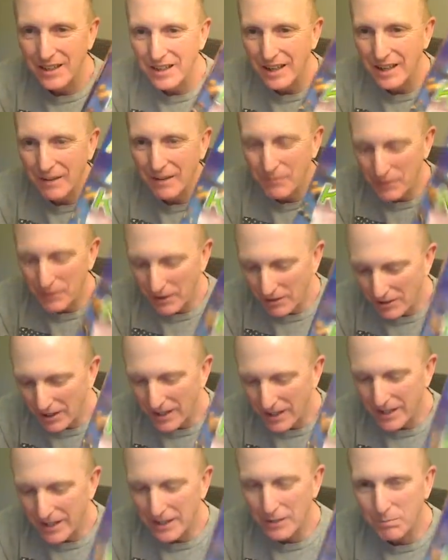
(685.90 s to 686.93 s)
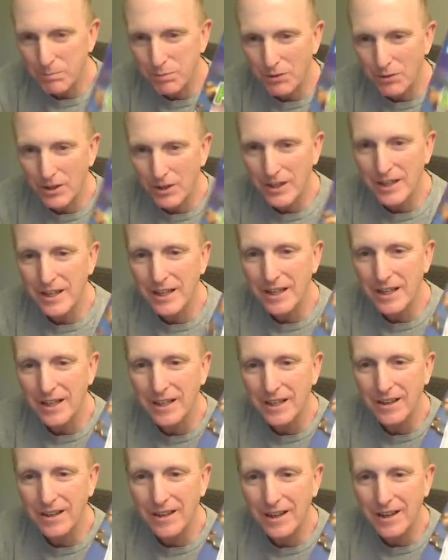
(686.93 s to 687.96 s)
if you like
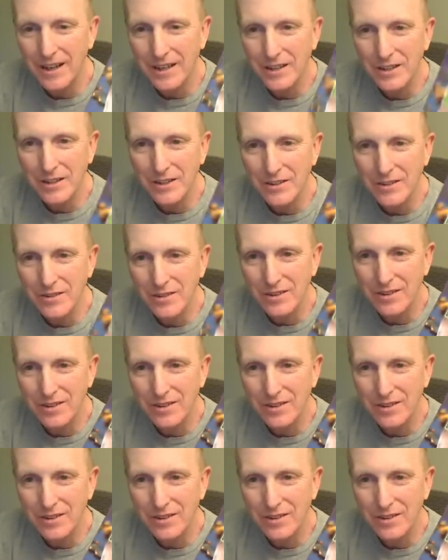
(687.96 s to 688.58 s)
playing and